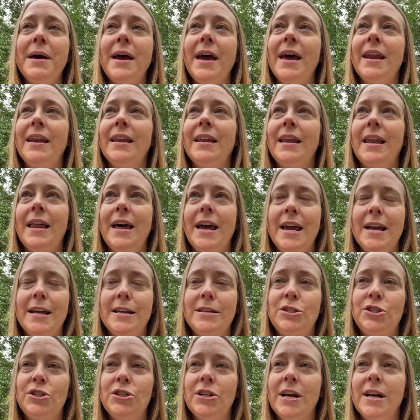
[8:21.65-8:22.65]
and like
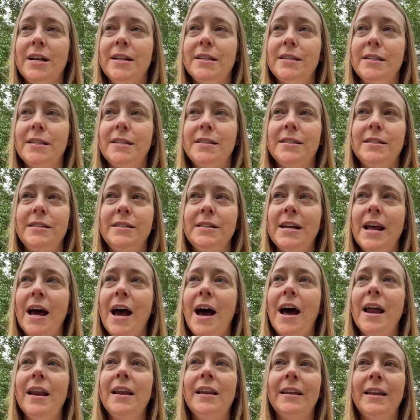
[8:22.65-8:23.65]
just
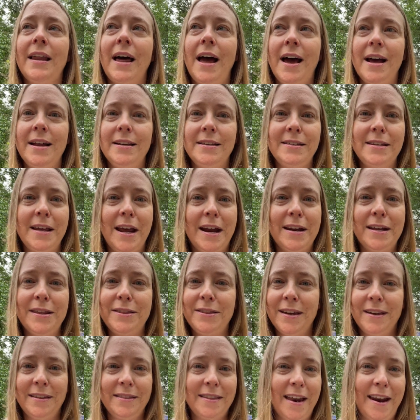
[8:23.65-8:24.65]
not let
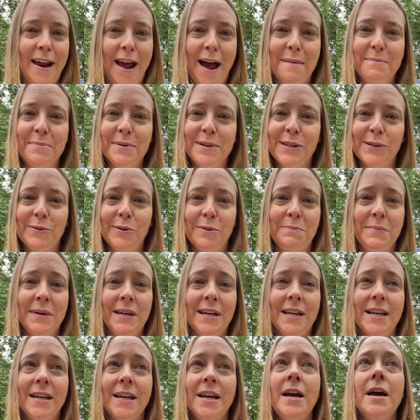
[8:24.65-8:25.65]
anything that happens with
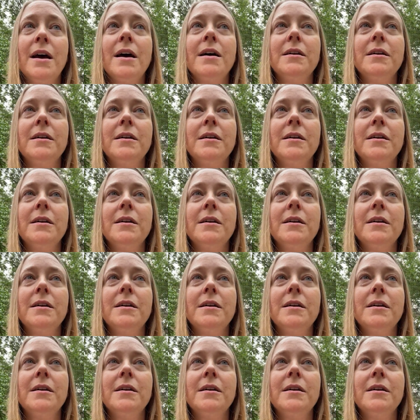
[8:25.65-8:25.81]
me